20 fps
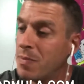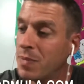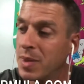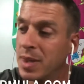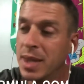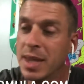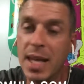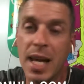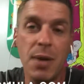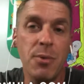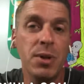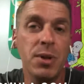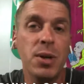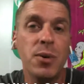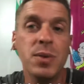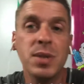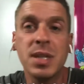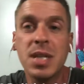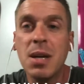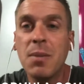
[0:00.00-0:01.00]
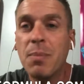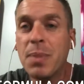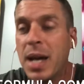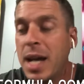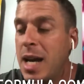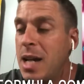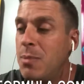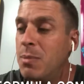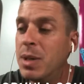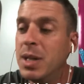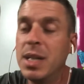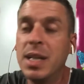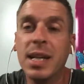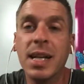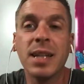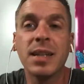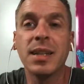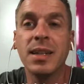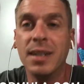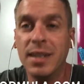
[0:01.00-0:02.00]
They would always get paid, but you
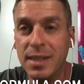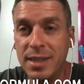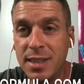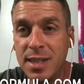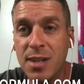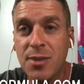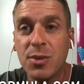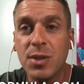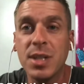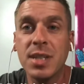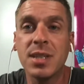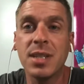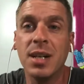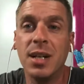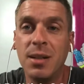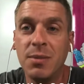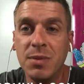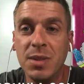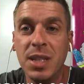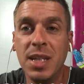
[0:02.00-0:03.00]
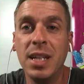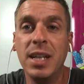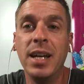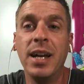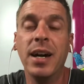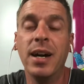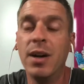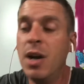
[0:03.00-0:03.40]
get the degenerates of the